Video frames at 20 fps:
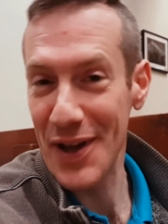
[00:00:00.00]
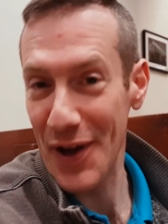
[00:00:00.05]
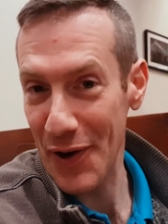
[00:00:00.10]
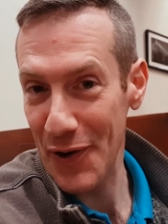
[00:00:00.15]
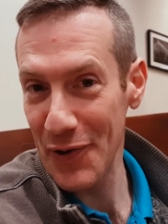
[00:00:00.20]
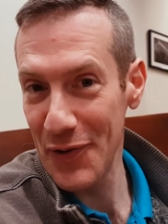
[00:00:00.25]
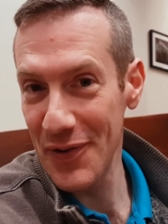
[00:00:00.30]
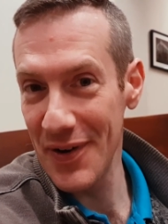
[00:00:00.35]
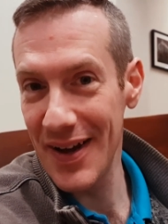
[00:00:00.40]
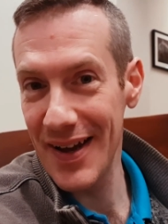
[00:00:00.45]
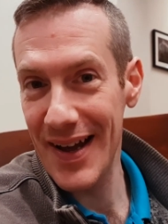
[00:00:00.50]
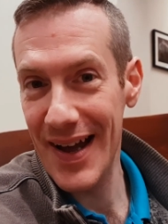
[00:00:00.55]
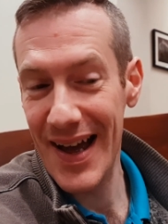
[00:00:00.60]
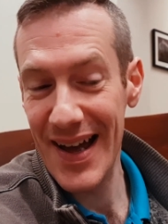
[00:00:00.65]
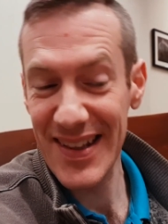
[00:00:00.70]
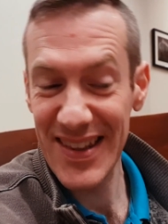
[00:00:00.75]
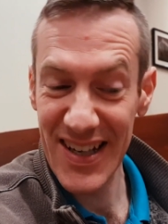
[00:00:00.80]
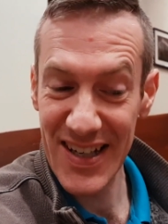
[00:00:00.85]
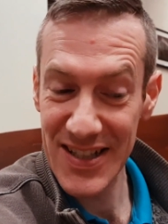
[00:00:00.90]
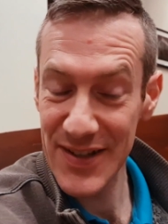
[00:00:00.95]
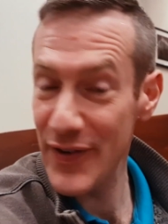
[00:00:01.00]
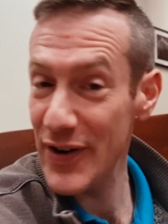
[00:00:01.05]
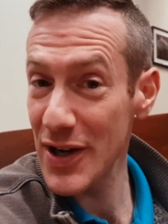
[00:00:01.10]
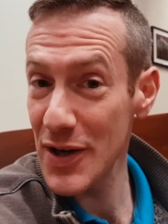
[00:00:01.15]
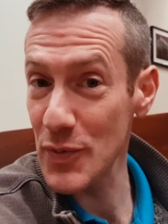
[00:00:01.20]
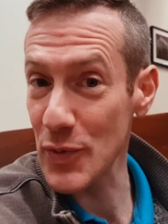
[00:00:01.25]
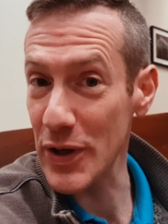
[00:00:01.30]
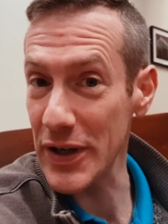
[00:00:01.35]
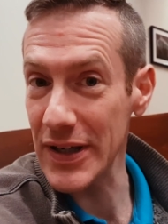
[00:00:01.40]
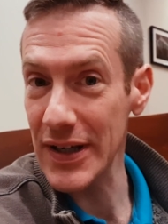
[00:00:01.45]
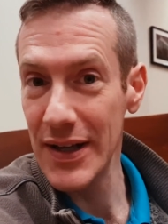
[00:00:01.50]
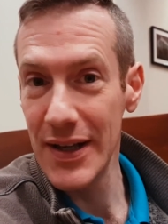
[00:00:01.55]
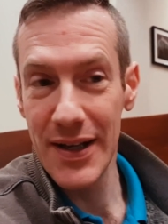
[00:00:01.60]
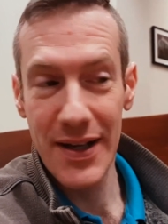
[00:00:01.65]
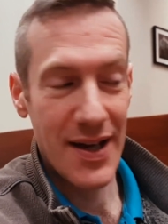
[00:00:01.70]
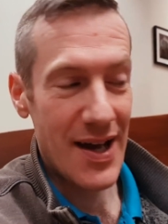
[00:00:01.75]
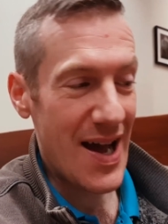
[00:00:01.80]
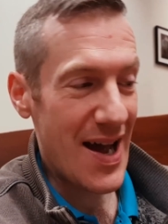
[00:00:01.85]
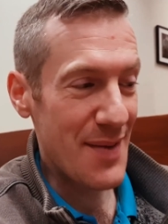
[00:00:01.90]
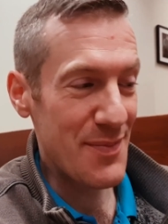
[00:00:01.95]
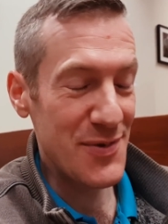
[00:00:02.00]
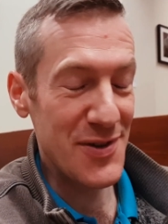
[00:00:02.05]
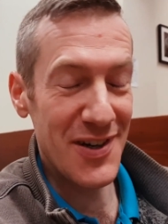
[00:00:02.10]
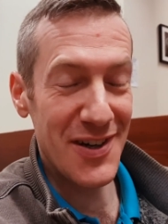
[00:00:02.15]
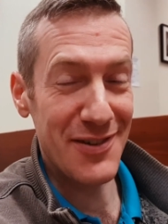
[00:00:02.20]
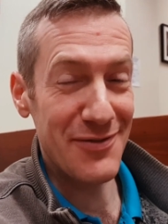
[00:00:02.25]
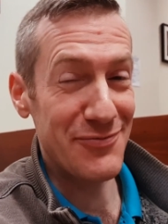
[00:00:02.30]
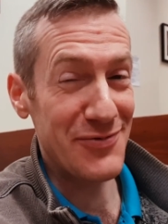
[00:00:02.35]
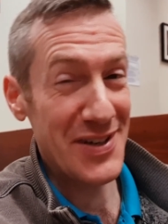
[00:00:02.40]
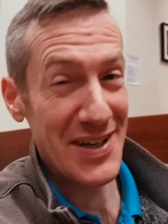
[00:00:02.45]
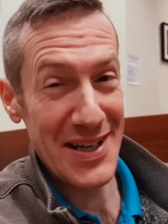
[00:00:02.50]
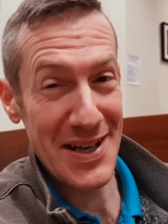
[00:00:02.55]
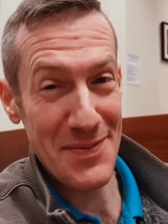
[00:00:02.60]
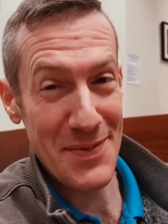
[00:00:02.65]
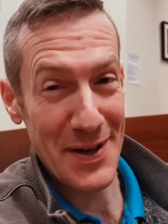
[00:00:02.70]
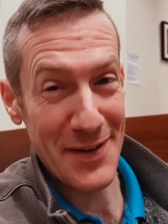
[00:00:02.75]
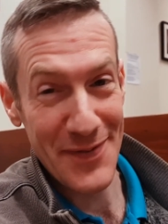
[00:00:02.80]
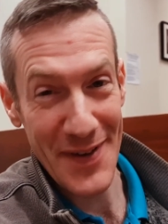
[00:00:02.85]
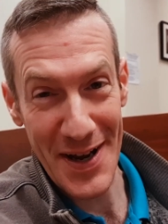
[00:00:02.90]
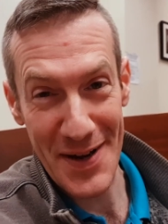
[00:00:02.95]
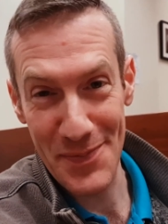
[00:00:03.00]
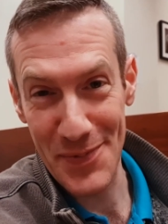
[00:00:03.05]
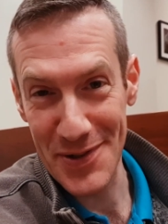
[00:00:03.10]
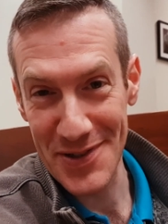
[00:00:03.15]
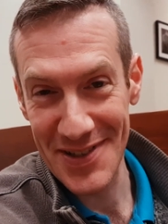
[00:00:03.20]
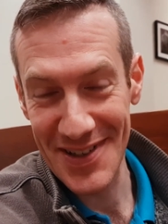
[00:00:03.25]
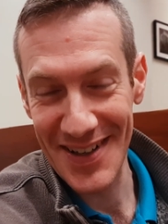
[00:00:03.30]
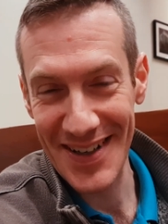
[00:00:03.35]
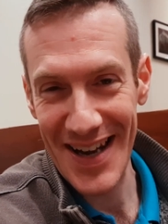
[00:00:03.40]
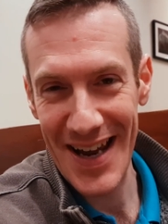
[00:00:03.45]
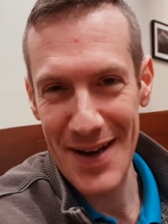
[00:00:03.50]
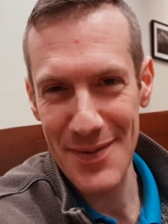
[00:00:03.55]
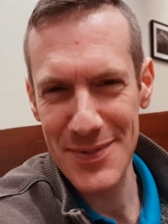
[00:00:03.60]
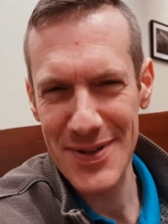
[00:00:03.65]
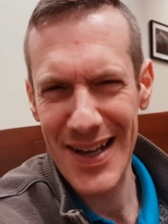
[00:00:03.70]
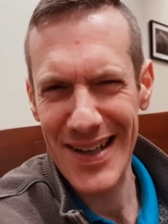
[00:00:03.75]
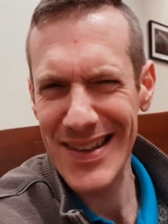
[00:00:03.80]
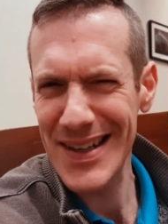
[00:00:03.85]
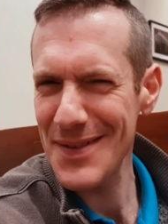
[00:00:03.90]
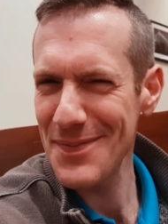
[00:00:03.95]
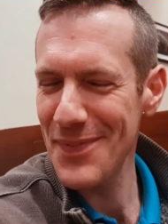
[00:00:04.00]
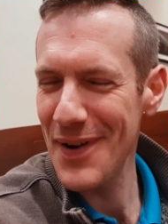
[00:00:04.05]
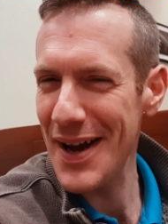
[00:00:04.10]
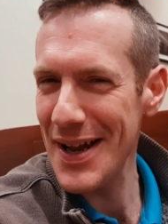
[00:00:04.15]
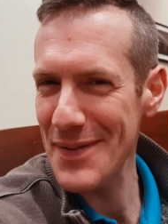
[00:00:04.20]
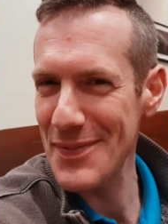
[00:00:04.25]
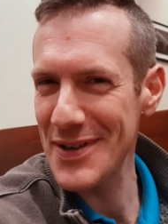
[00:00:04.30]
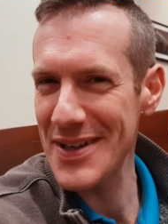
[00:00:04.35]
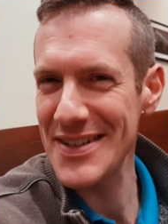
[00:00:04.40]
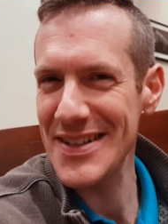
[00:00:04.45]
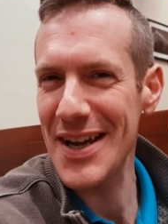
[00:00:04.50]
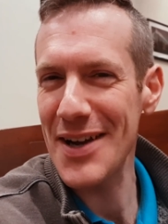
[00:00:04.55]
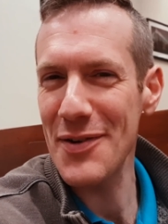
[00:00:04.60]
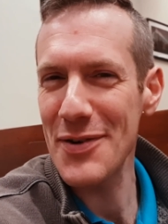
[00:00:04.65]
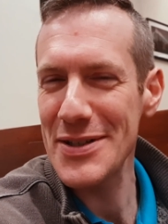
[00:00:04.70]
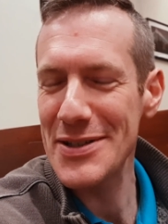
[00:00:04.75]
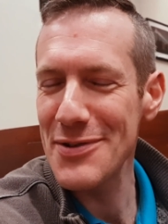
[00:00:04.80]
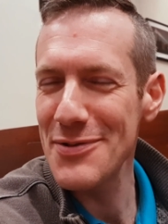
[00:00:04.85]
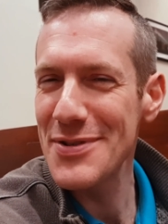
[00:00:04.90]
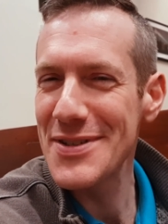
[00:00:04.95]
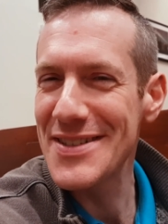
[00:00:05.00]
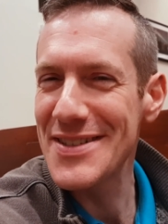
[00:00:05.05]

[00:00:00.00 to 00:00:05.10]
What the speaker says: go, I think it's a very good one. I'm not really a big fan of push-your-luck games. I think partly because I always do